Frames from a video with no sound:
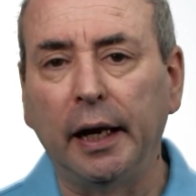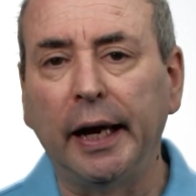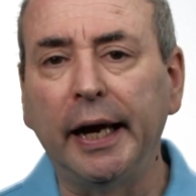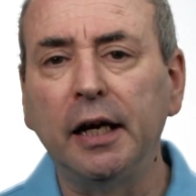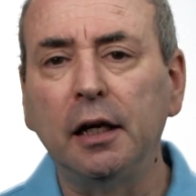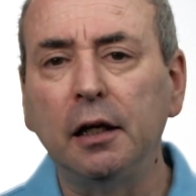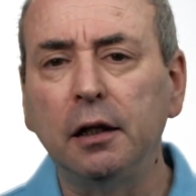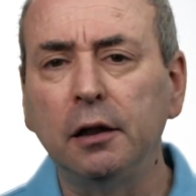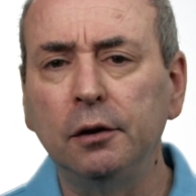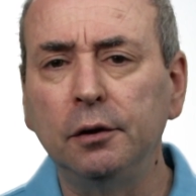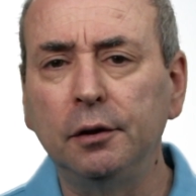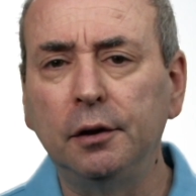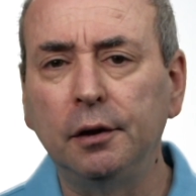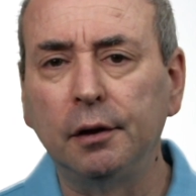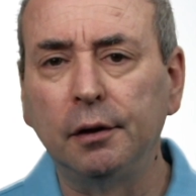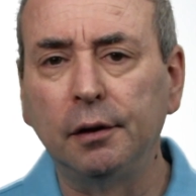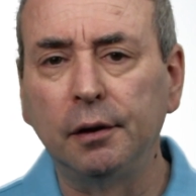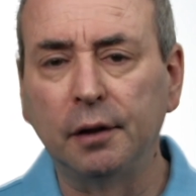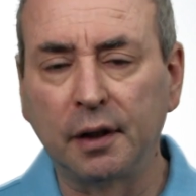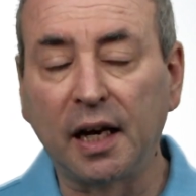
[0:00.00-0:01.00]
include
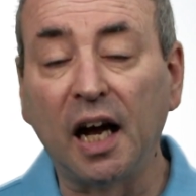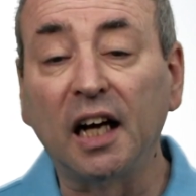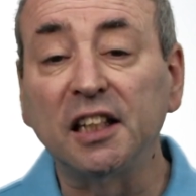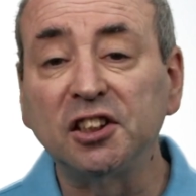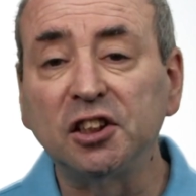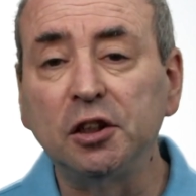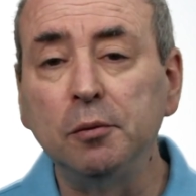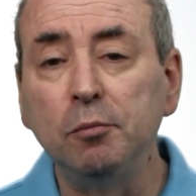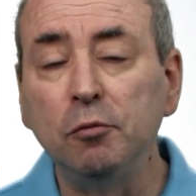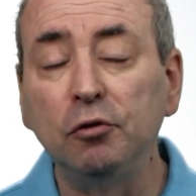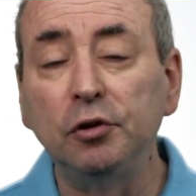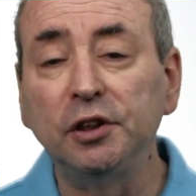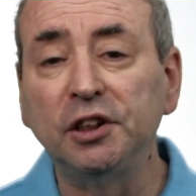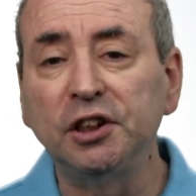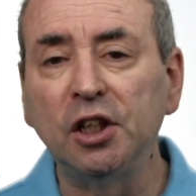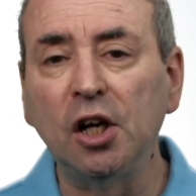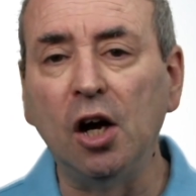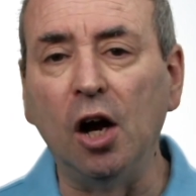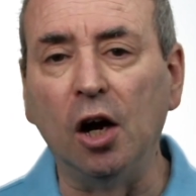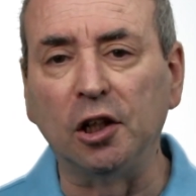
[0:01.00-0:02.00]
customer
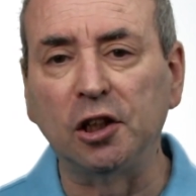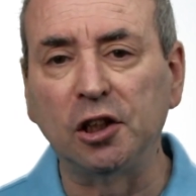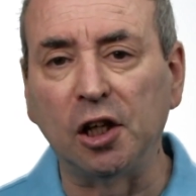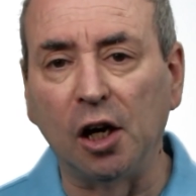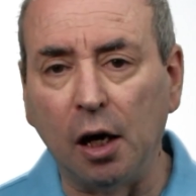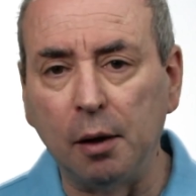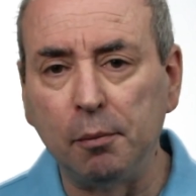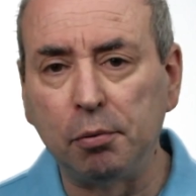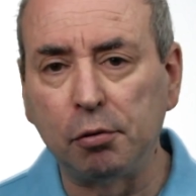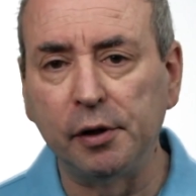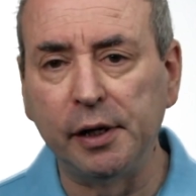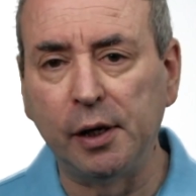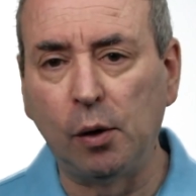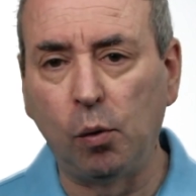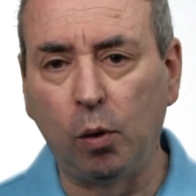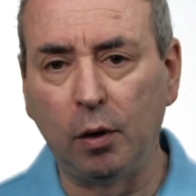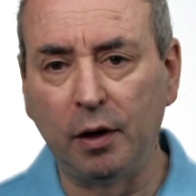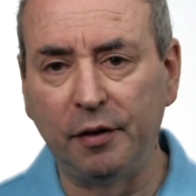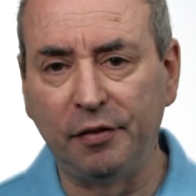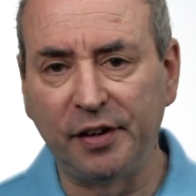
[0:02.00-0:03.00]
research and
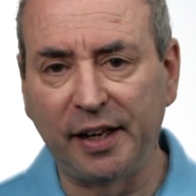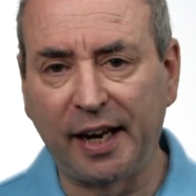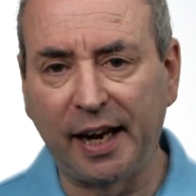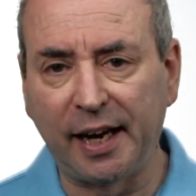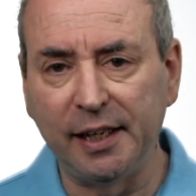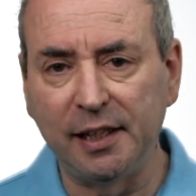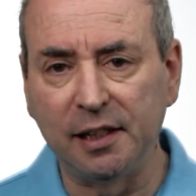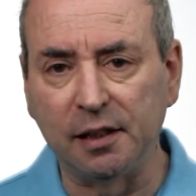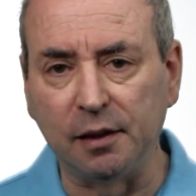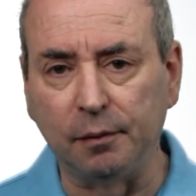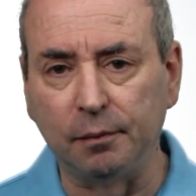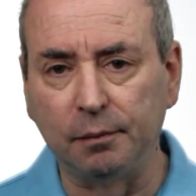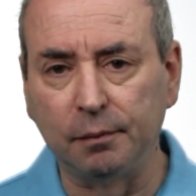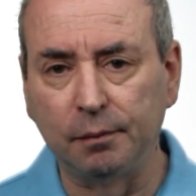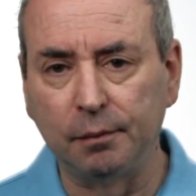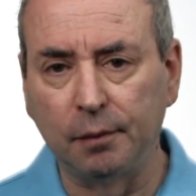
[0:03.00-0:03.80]
pre-qualification,